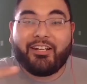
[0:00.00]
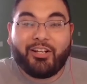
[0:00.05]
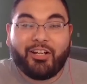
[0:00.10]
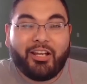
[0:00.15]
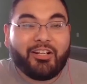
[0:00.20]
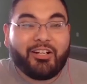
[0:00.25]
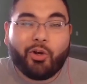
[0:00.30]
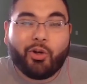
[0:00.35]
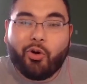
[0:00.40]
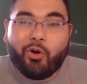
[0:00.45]

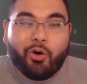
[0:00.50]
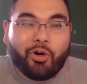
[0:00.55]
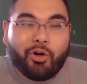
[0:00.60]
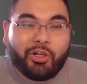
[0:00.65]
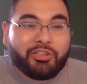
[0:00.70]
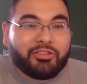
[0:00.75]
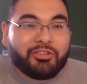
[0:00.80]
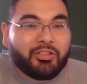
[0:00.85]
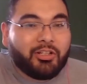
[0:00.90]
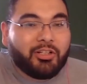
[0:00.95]
of
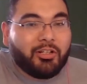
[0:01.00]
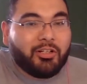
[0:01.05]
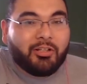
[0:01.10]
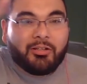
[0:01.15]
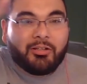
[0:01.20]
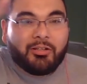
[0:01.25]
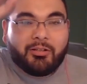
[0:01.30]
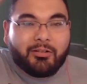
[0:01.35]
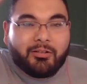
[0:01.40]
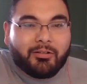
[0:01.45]
course,
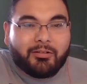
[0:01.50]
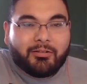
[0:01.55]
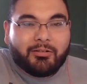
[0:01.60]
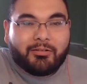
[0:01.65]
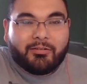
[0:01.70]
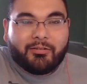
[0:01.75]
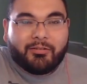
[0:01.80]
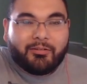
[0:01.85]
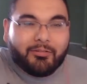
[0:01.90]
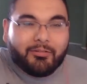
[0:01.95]

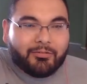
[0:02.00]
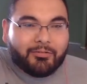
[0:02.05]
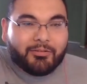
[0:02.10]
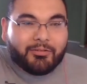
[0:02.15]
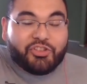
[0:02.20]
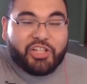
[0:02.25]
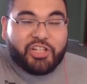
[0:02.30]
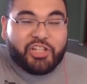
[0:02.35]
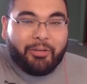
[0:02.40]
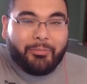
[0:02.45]

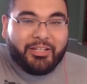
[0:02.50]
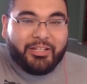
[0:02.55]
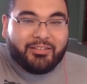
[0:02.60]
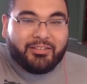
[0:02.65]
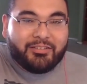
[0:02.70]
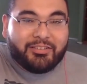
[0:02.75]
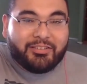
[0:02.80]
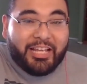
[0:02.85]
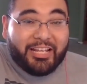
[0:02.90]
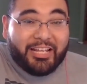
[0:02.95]

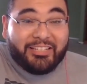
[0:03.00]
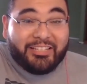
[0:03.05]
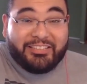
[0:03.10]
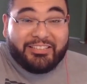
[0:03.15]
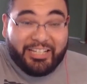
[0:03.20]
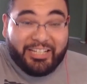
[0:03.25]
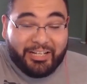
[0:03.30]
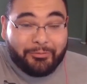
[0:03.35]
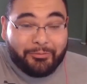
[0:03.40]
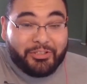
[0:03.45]
Jamie's and
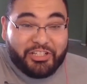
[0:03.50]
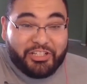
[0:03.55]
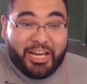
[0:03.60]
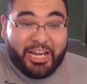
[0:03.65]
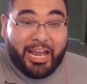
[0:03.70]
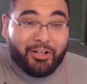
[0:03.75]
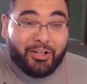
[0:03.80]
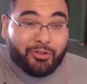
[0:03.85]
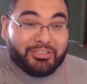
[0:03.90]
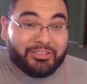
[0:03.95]
Tim's
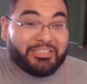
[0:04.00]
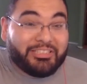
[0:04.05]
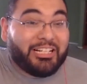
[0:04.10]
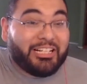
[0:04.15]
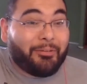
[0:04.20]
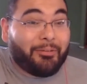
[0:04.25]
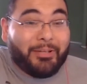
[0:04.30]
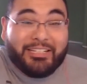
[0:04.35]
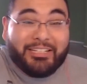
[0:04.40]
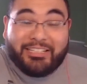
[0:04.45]
channel is going
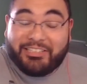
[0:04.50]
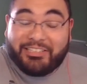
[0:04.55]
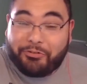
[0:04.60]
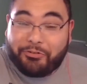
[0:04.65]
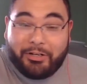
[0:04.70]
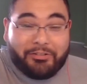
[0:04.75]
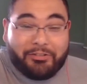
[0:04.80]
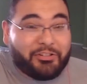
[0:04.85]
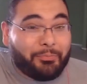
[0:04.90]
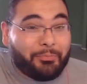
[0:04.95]
to be in the
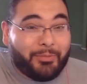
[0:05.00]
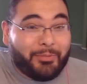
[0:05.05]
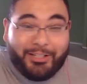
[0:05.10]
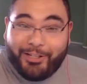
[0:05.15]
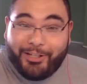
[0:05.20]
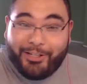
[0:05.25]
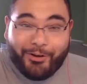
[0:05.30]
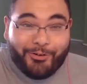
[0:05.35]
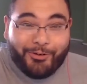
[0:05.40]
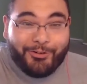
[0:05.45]
description
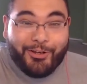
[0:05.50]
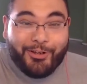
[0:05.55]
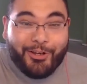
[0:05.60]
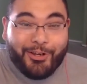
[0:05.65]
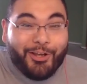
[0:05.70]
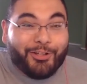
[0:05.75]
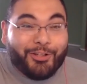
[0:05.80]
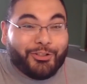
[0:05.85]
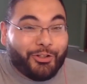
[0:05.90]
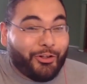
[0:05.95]
below,
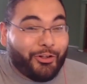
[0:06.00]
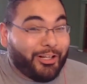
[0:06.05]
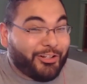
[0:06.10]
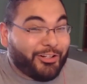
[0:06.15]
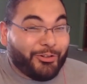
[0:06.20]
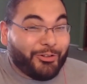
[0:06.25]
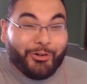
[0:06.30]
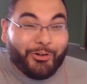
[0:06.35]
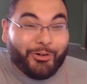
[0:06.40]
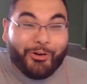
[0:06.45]
so you guys
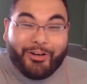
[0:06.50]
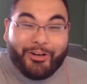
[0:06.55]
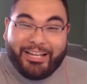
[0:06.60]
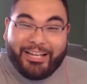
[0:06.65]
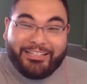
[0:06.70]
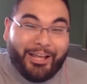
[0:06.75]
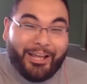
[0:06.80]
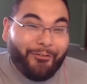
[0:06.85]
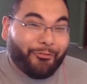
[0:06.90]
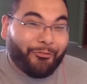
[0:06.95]
could go
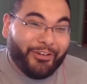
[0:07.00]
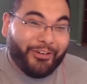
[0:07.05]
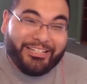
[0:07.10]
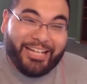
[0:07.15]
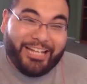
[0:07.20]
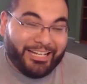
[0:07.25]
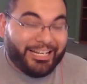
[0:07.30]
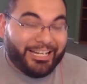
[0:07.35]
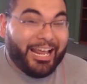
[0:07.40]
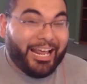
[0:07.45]
get that free
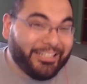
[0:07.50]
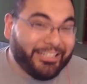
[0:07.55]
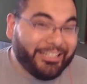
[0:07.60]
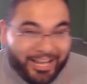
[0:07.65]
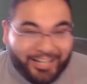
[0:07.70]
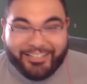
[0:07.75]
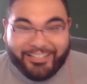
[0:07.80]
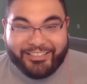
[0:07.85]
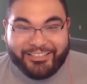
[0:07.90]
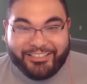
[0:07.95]
99
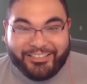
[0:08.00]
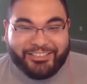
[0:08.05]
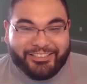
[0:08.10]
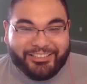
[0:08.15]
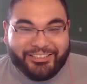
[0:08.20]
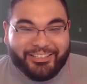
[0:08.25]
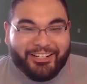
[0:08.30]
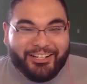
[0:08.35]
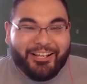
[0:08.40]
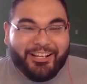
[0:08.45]
knowledge.
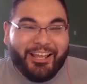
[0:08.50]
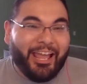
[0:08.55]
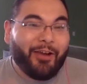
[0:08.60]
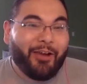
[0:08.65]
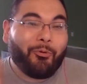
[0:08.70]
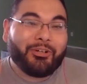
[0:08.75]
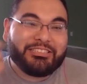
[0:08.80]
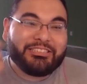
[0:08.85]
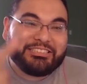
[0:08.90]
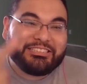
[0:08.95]

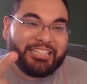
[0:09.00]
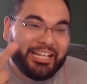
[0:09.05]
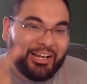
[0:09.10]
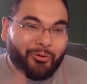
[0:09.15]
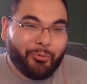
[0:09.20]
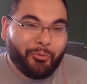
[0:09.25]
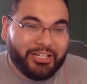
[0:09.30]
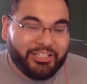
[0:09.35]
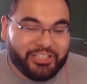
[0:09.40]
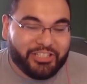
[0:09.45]
And what's the
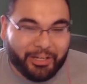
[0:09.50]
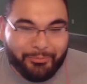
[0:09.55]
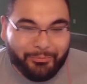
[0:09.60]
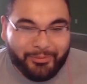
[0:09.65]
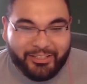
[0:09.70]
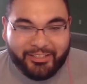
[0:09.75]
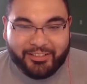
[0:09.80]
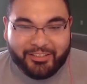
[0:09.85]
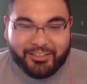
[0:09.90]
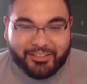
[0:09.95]
second way,
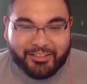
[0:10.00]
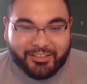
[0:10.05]
Jamie?